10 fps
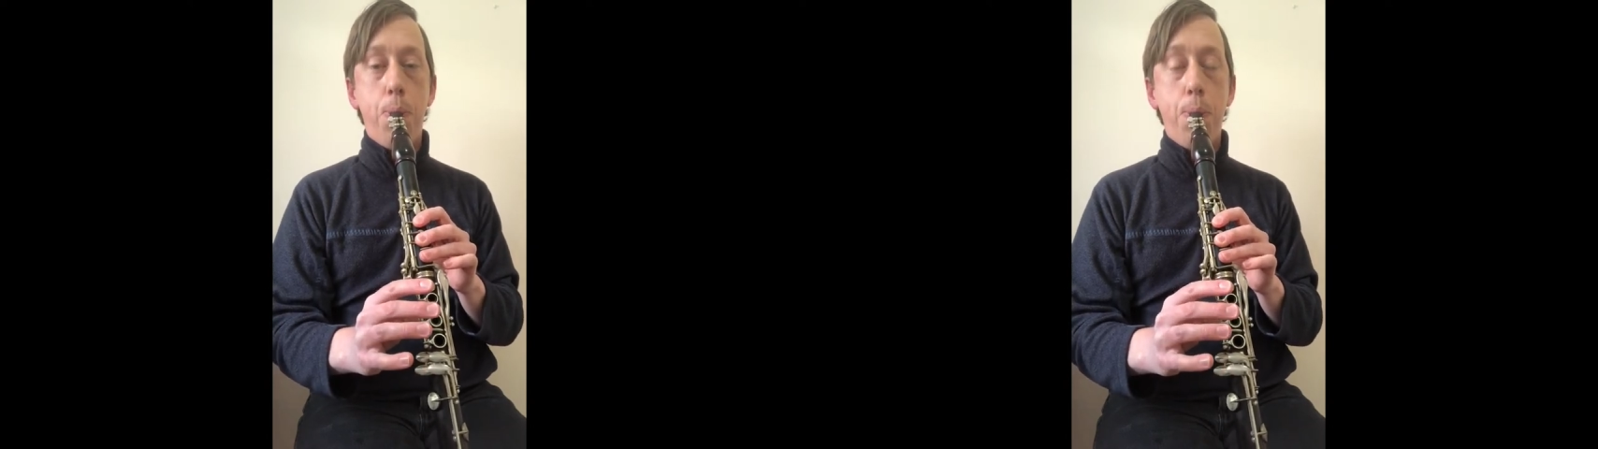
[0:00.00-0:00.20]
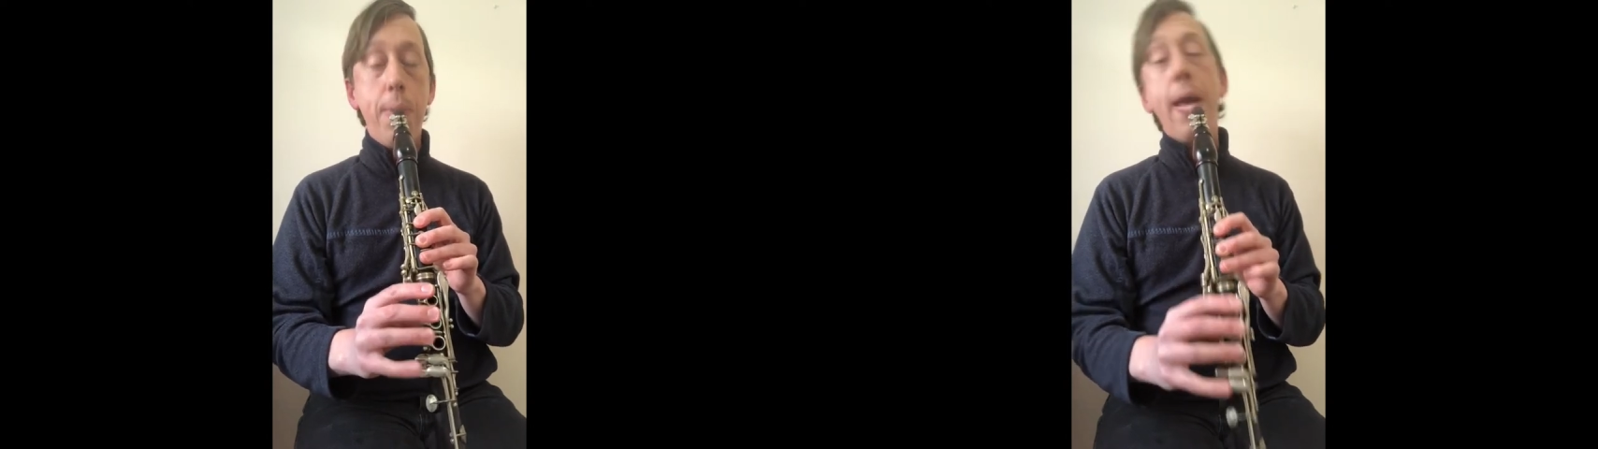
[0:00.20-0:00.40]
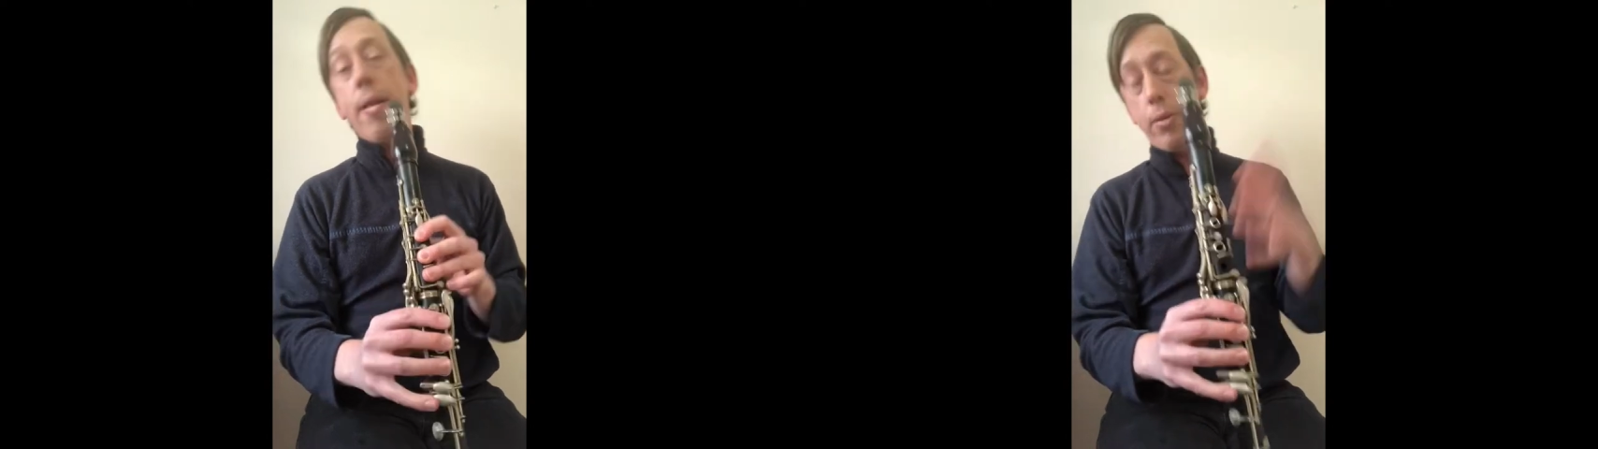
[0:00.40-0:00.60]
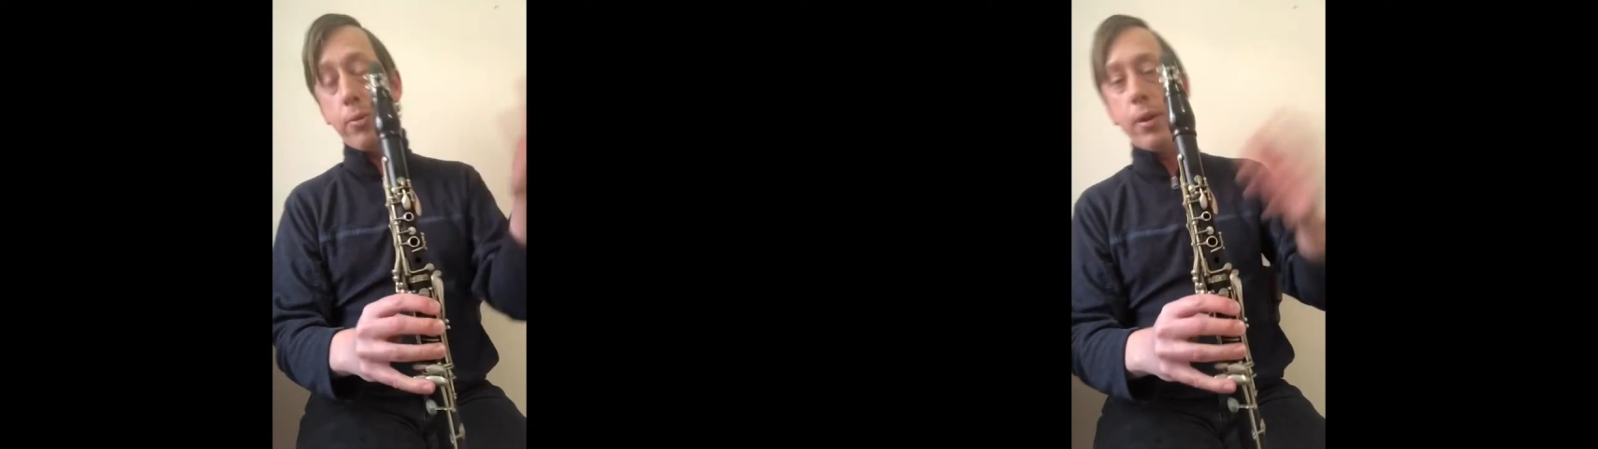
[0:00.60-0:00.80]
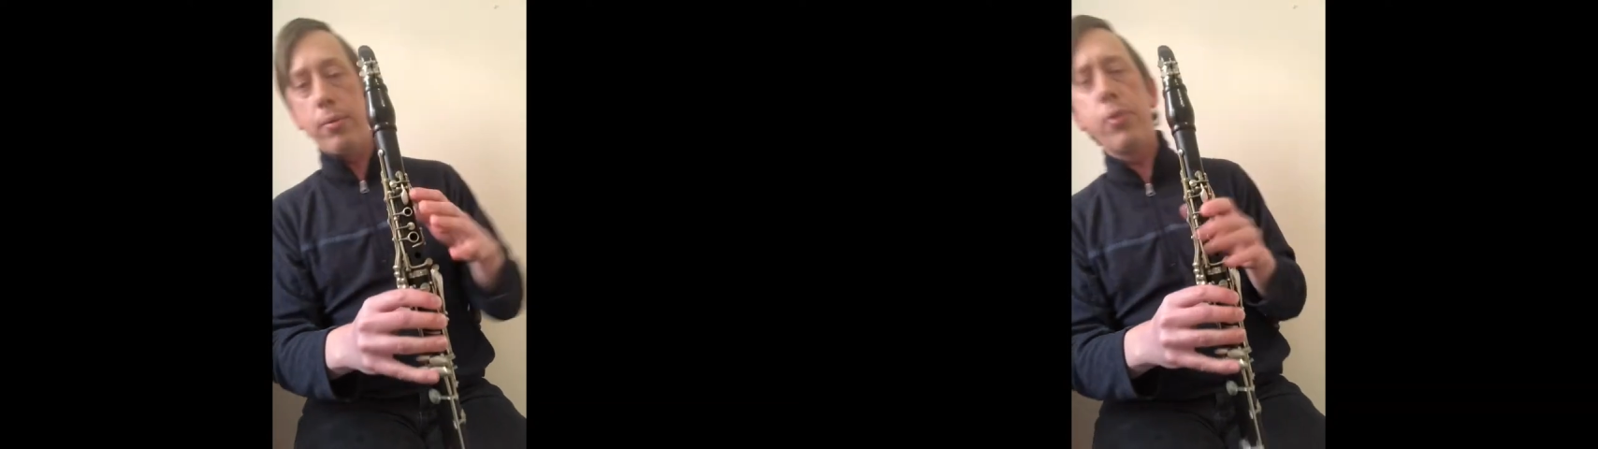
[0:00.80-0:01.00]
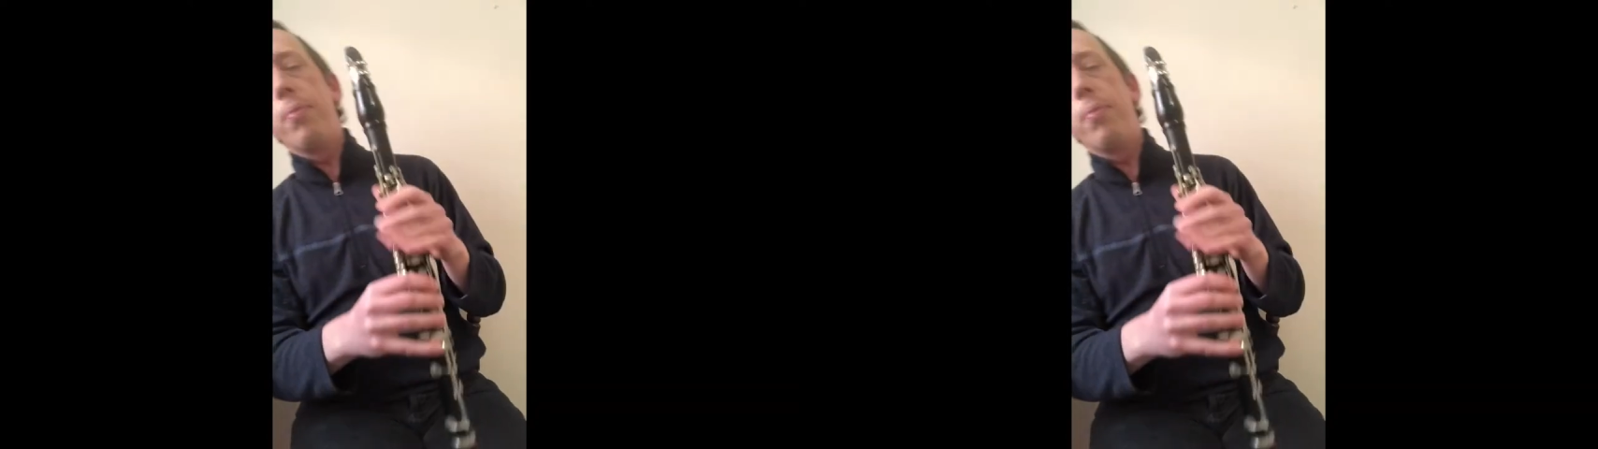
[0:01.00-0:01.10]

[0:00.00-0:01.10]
Yeah, that was right.